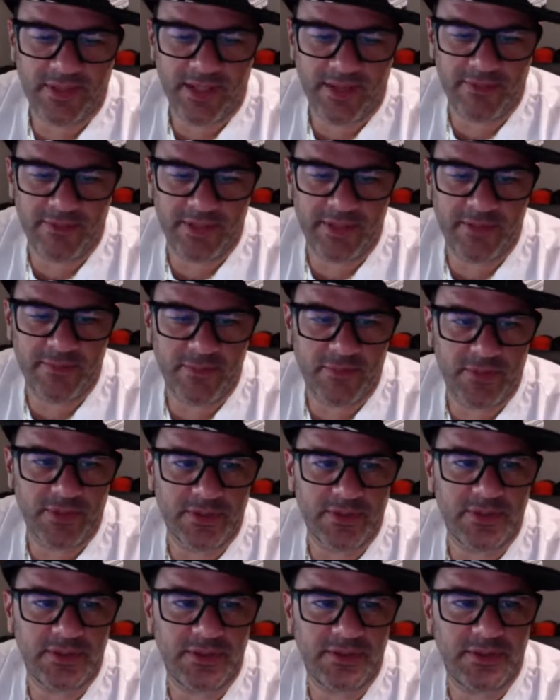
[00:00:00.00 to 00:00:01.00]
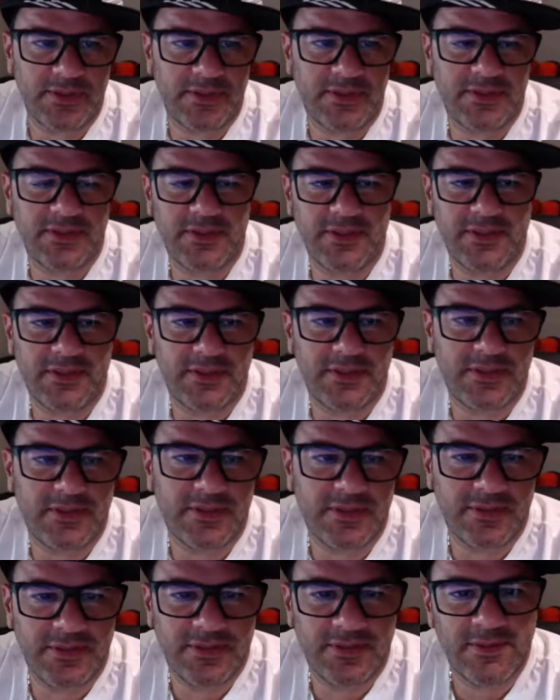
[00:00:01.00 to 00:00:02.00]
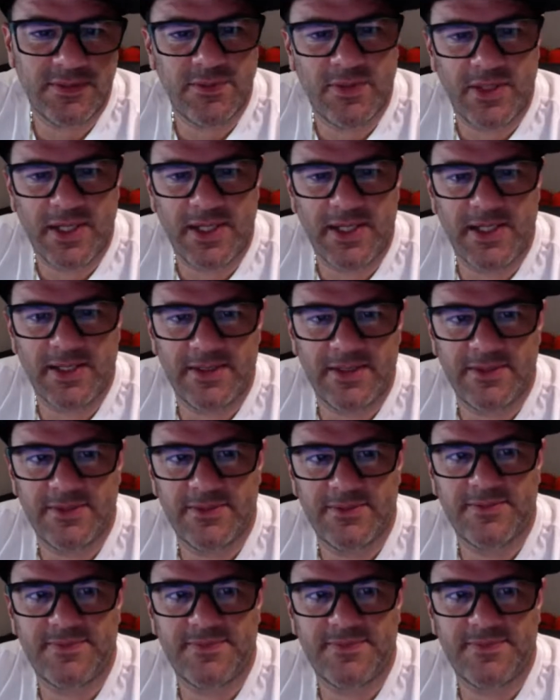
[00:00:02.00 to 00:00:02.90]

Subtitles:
Everything Boston is what I like,